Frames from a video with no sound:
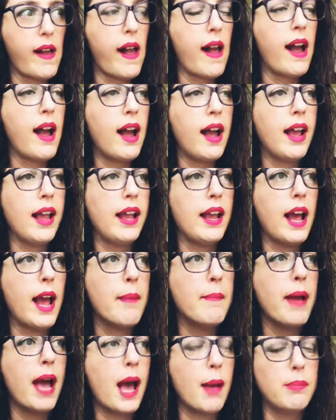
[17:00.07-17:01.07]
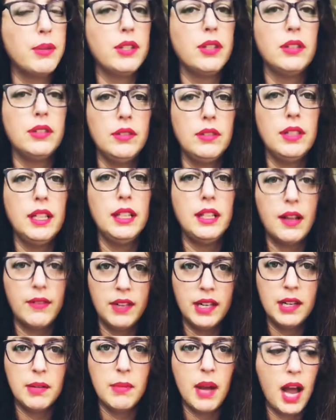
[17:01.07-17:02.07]
I am absolutely
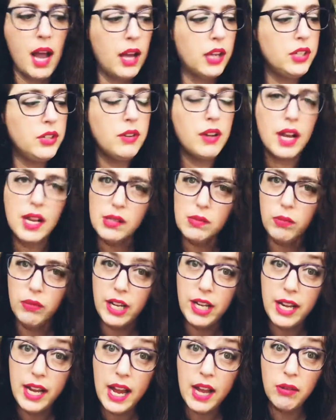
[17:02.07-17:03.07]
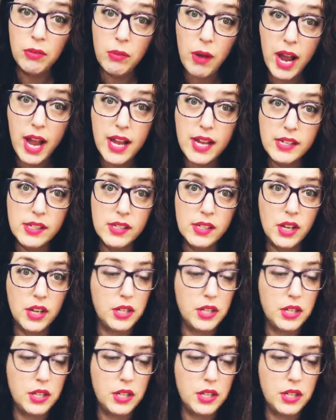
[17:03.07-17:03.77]
loving them. You guys read Anne Rice?